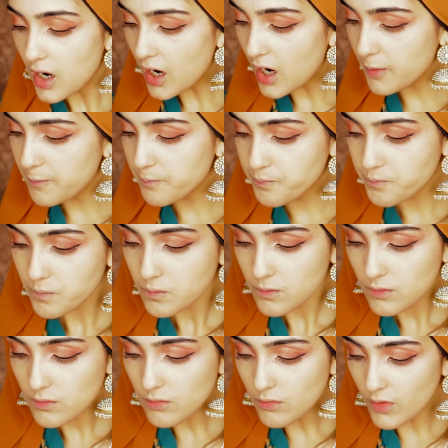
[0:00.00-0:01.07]
I'm
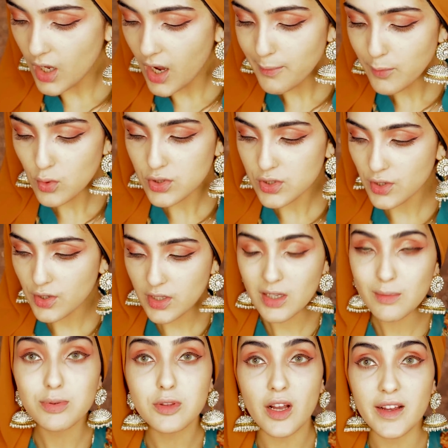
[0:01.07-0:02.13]
also gonna
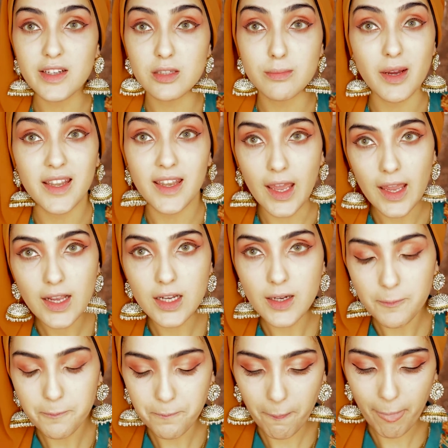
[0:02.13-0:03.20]
apply it to my neck
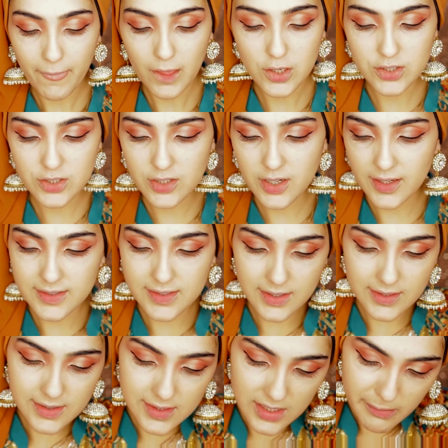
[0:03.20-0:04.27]
because you guys
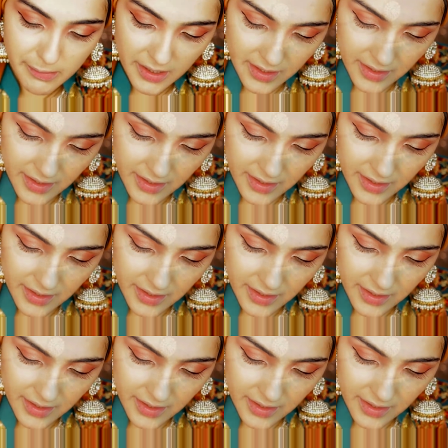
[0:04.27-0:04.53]
can see my